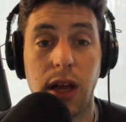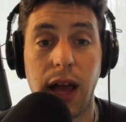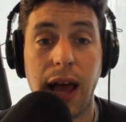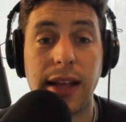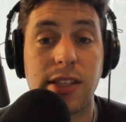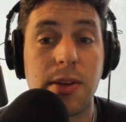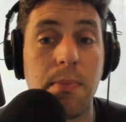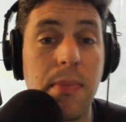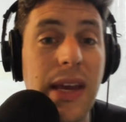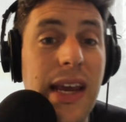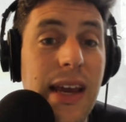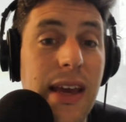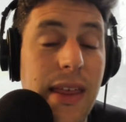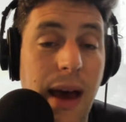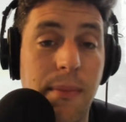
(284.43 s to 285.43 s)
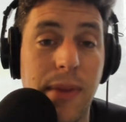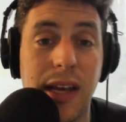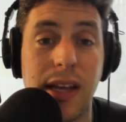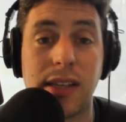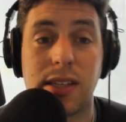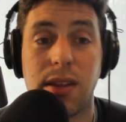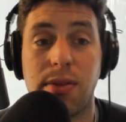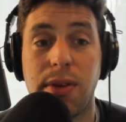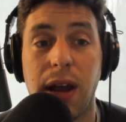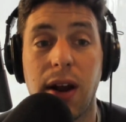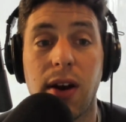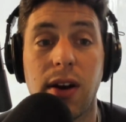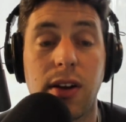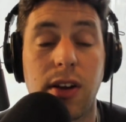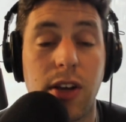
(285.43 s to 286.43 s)
And to me, that means
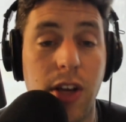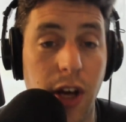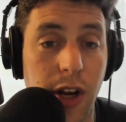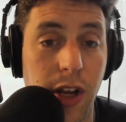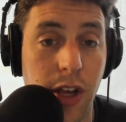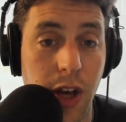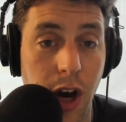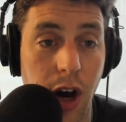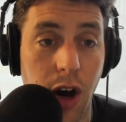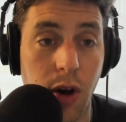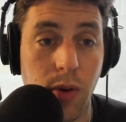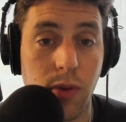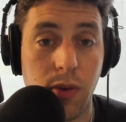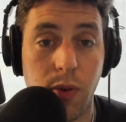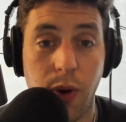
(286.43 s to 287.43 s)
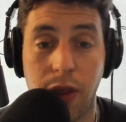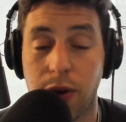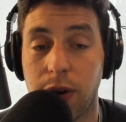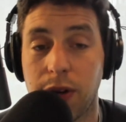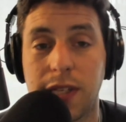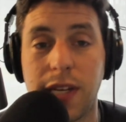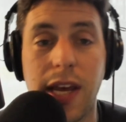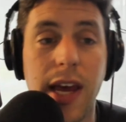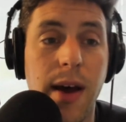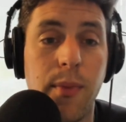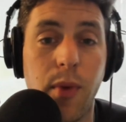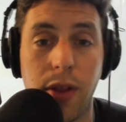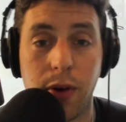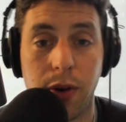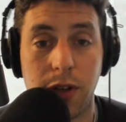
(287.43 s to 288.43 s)
they're going to go, whether it's
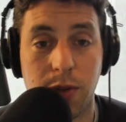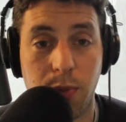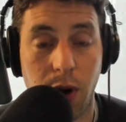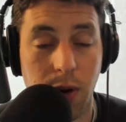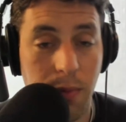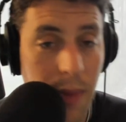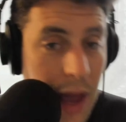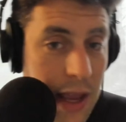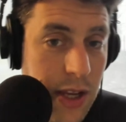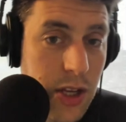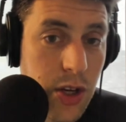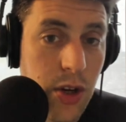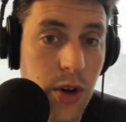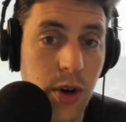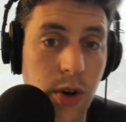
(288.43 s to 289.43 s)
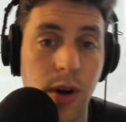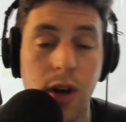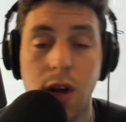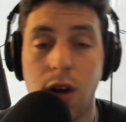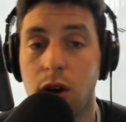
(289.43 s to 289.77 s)
him, whether it's Martin Mayhew,